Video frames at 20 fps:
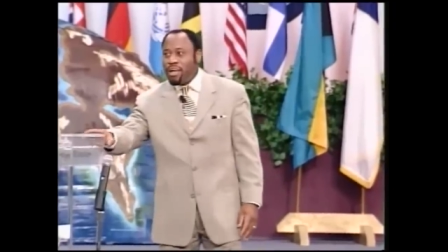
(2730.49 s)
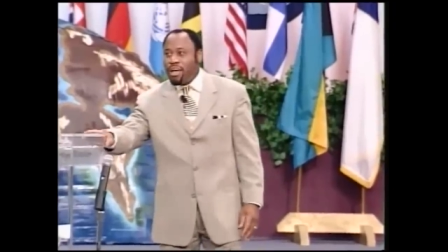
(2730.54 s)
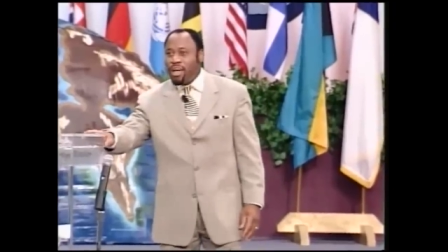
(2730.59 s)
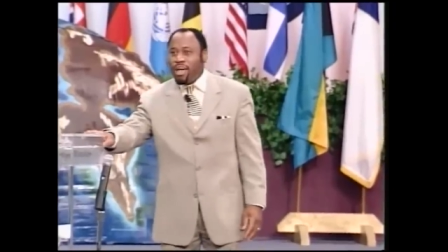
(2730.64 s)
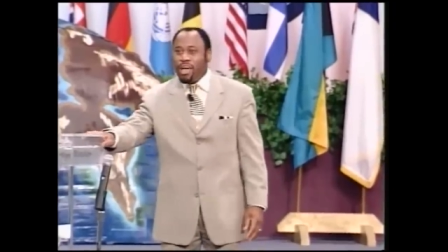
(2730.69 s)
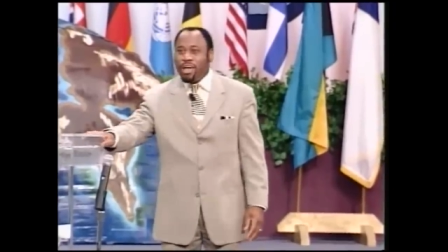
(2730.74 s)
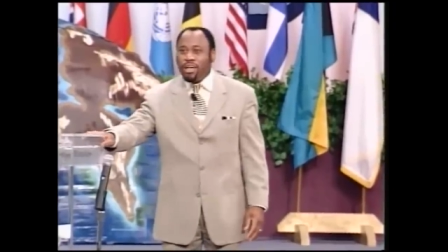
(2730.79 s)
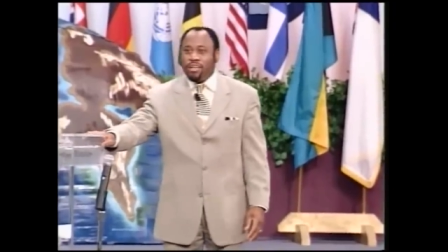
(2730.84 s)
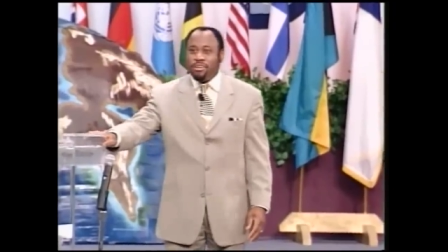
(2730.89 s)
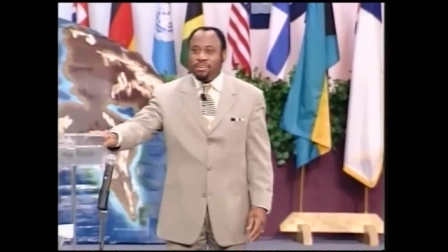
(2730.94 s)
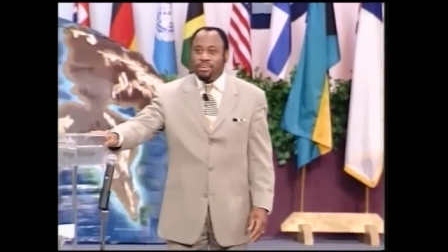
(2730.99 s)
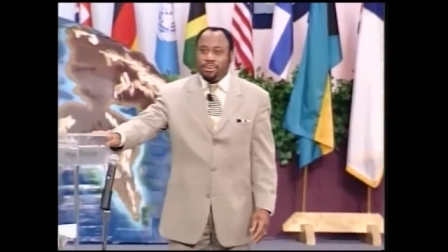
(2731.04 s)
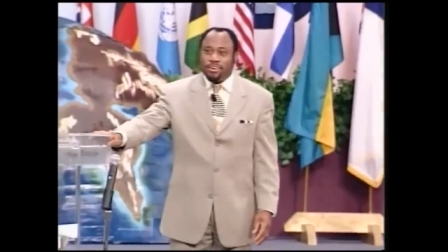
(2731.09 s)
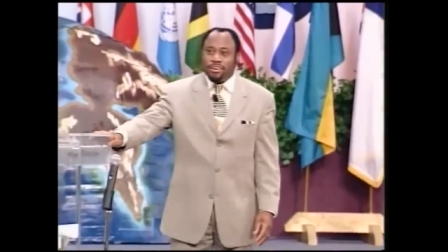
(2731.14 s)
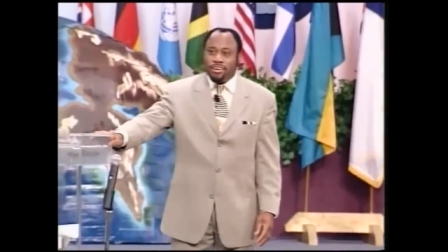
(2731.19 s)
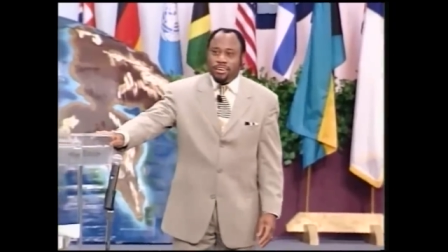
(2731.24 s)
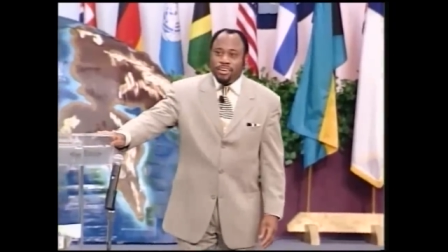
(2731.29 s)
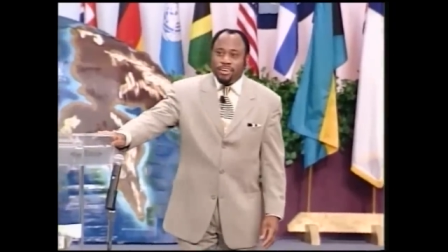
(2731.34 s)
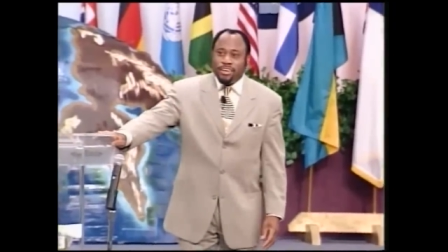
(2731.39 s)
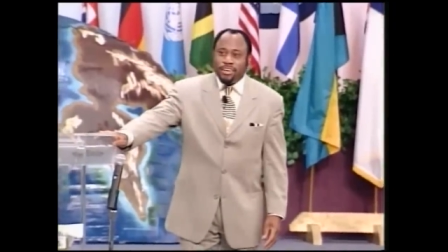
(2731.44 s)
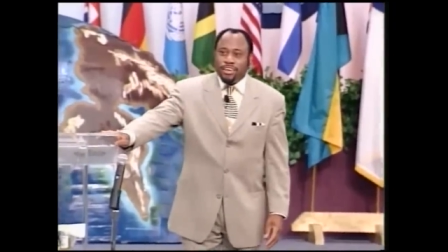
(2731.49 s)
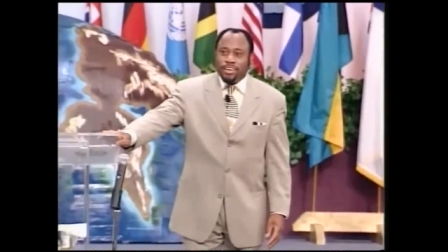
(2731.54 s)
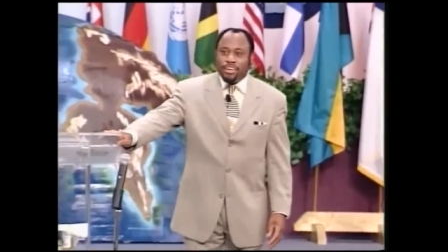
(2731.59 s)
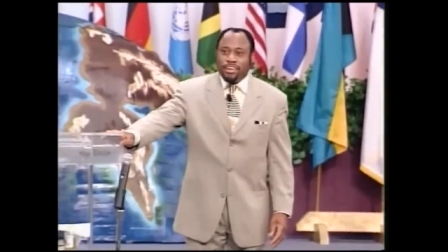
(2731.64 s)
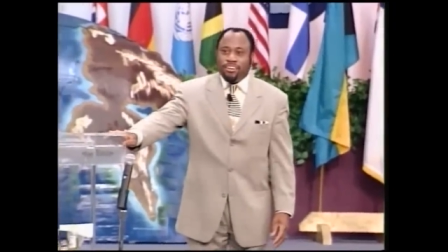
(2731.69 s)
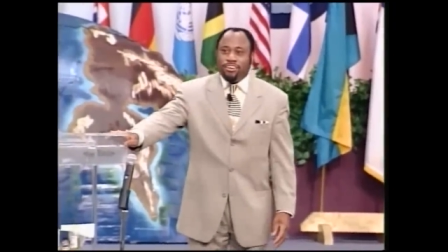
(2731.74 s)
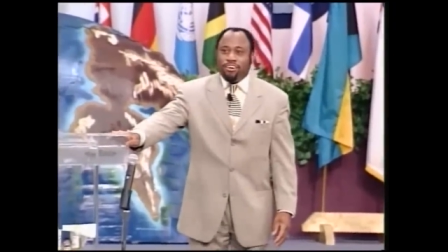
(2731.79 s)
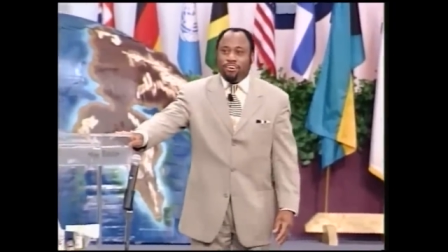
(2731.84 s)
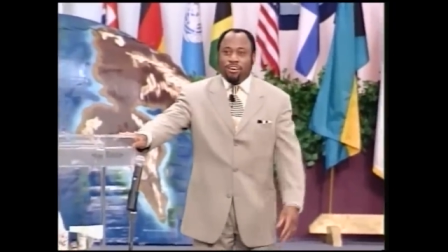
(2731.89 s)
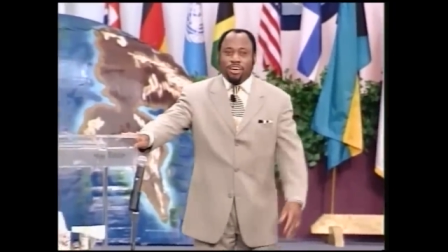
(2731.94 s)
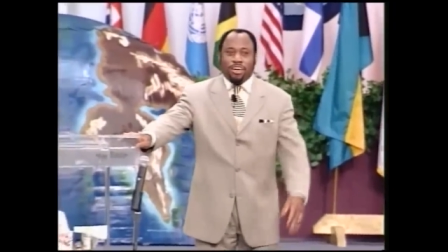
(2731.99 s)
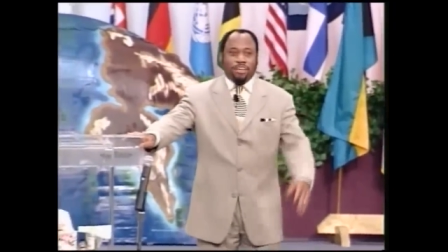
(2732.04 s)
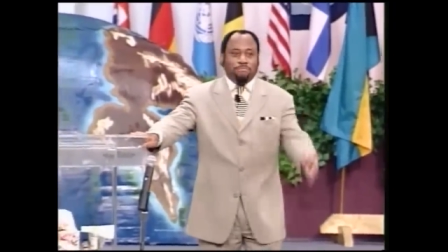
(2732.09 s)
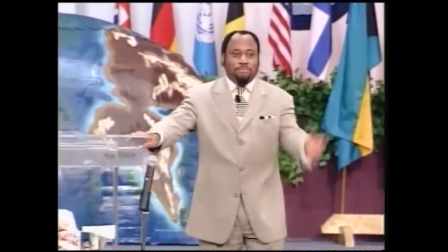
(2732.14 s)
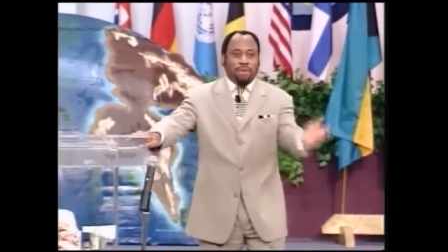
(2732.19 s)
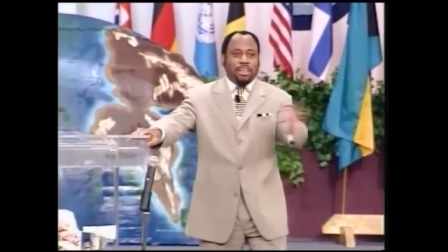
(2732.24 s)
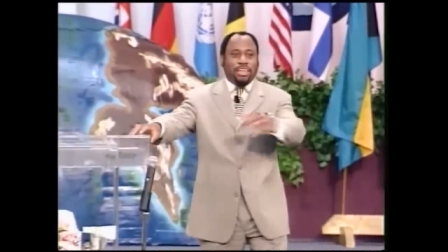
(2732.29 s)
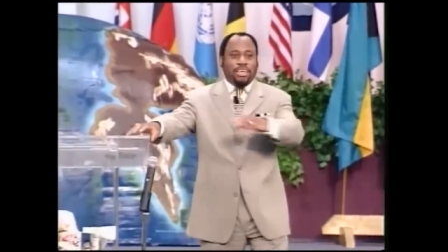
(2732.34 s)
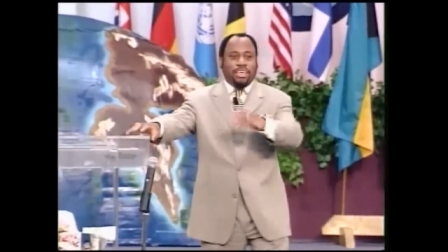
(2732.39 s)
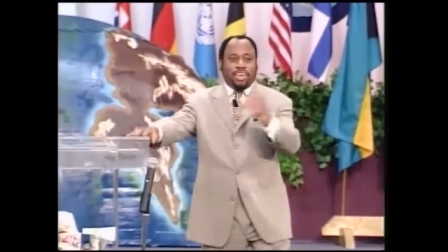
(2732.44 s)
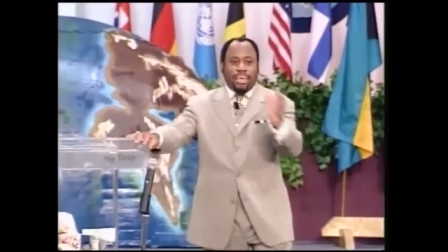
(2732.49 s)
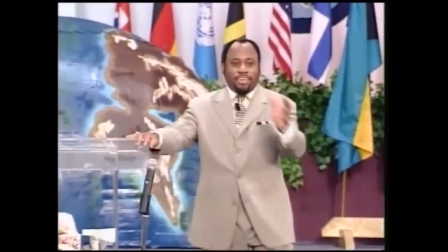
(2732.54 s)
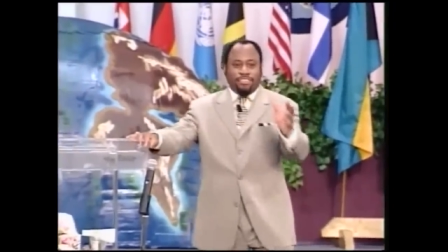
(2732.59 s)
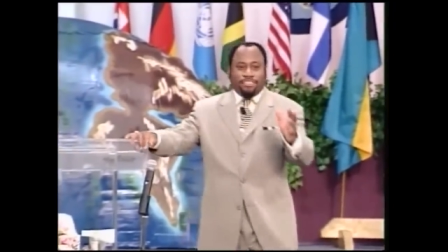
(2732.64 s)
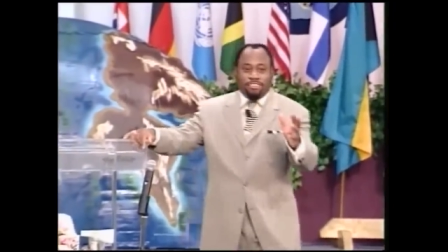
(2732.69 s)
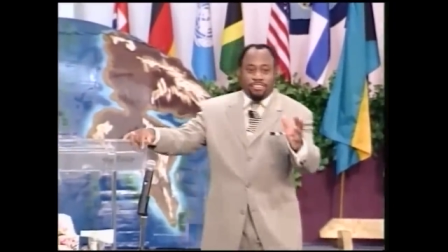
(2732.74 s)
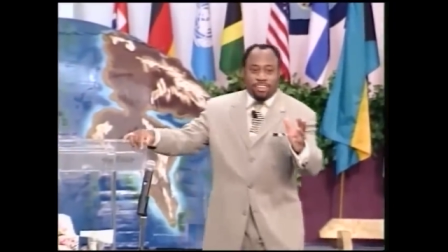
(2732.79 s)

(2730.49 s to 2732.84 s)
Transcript: And, you know, in many cases,